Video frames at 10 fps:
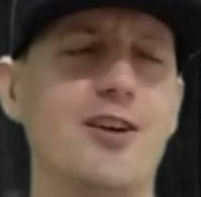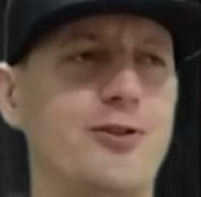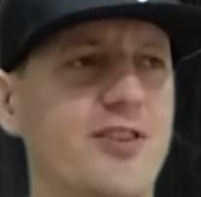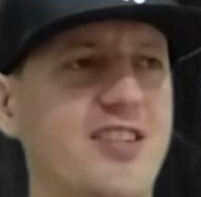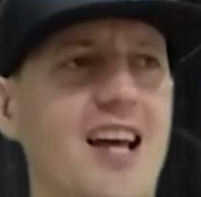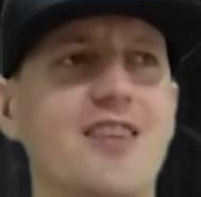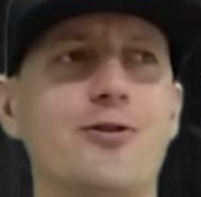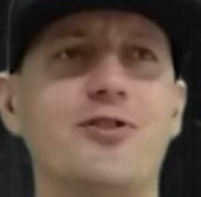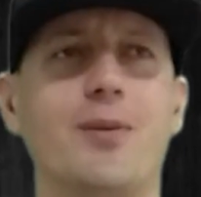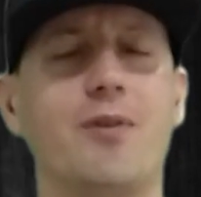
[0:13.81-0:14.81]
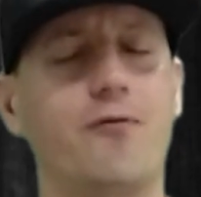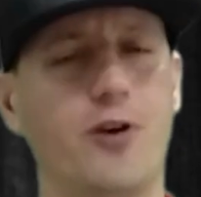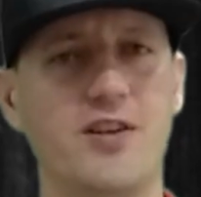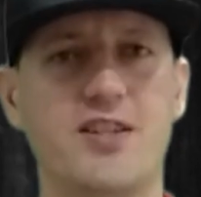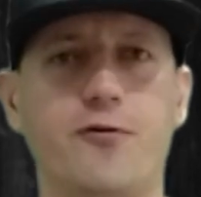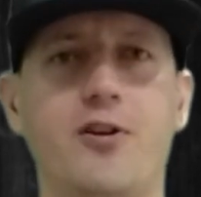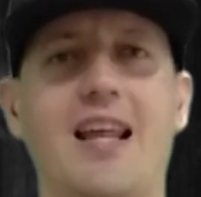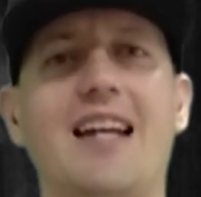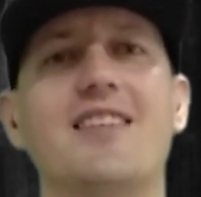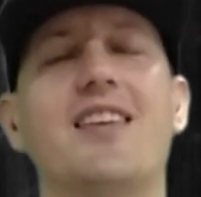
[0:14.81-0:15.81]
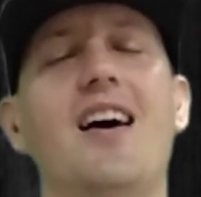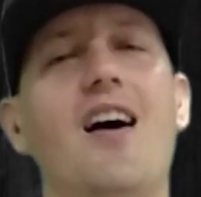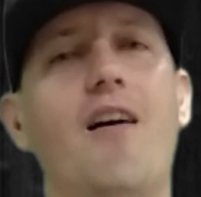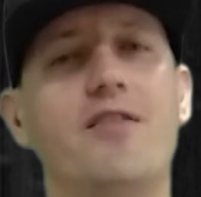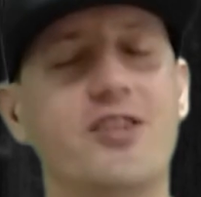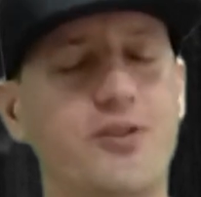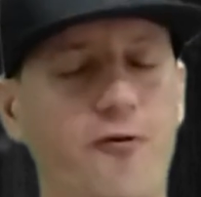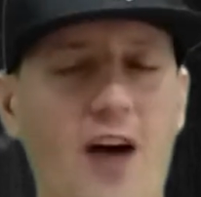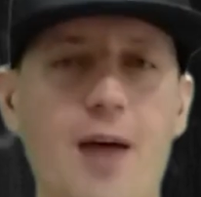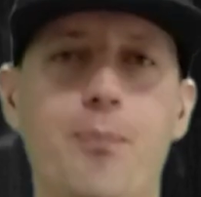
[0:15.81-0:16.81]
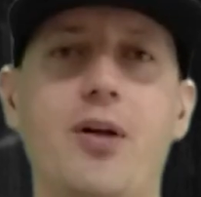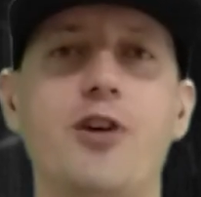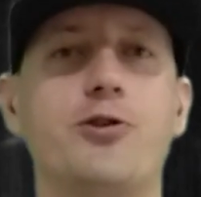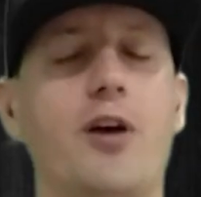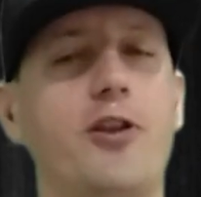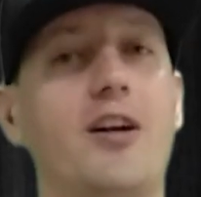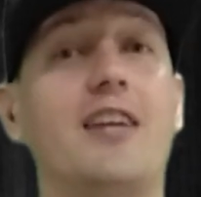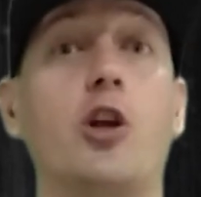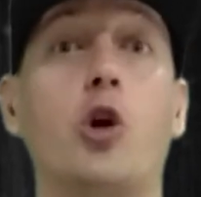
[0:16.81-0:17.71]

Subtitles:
So I decided to do something very different. That is just 5 players so I thought had the